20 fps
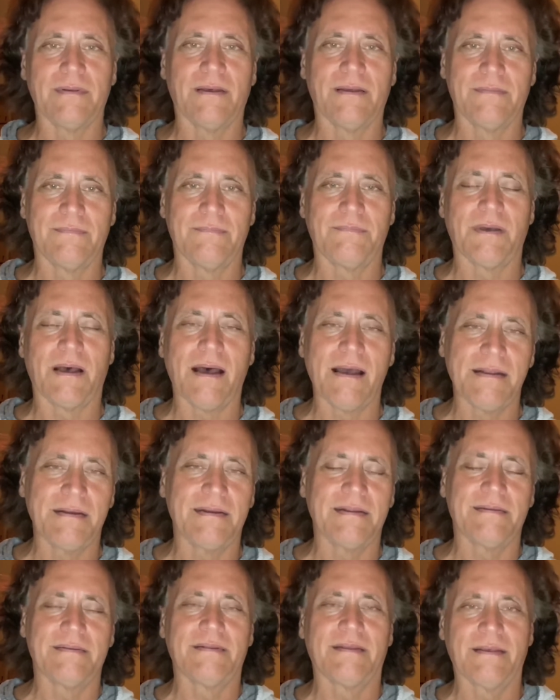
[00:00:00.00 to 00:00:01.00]
behind
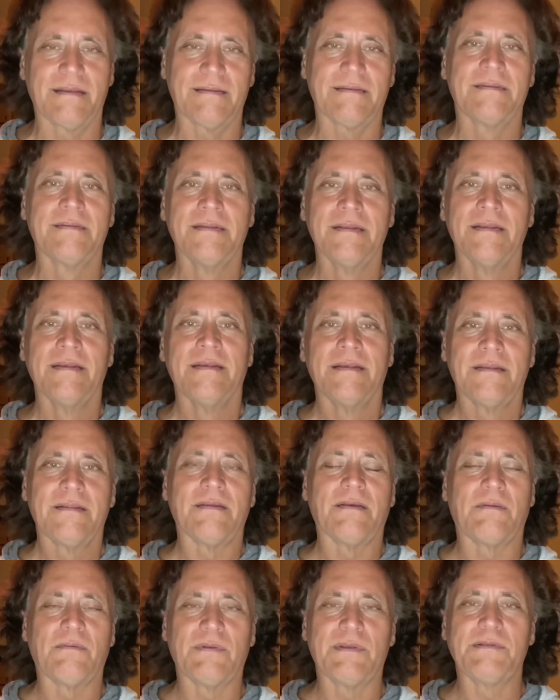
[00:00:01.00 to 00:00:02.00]
it, the
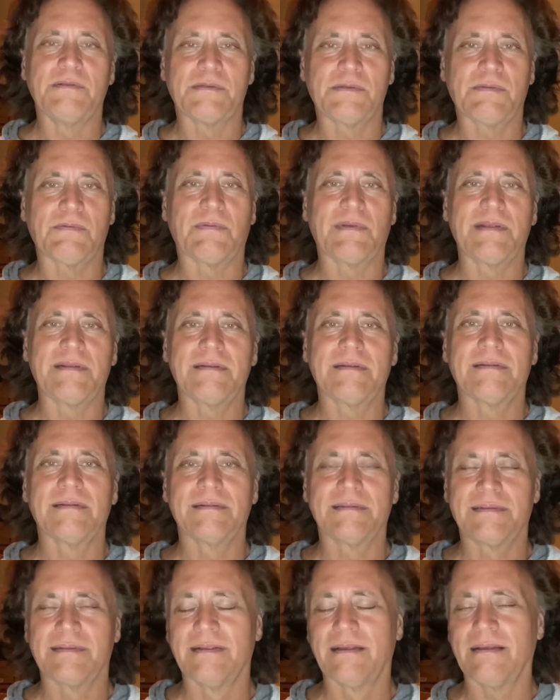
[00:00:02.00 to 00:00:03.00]
green screen
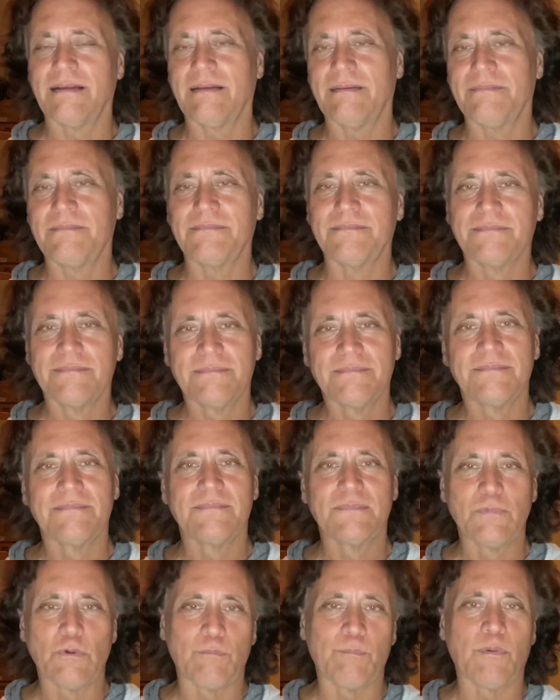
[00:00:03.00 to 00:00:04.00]

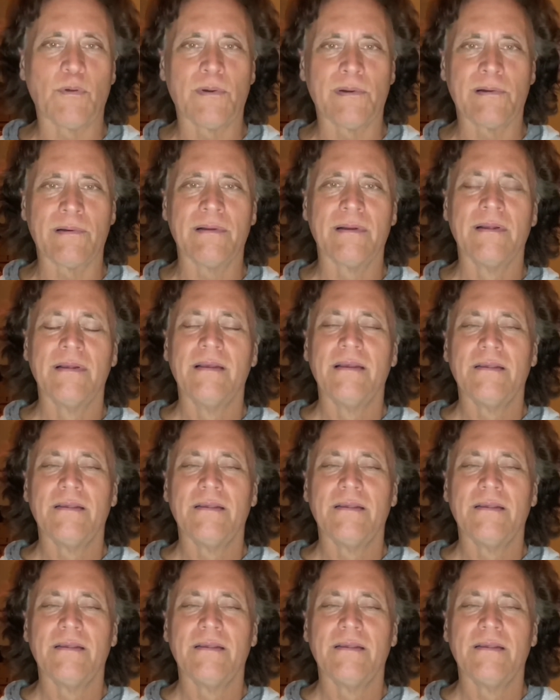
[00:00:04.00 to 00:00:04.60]
reporter.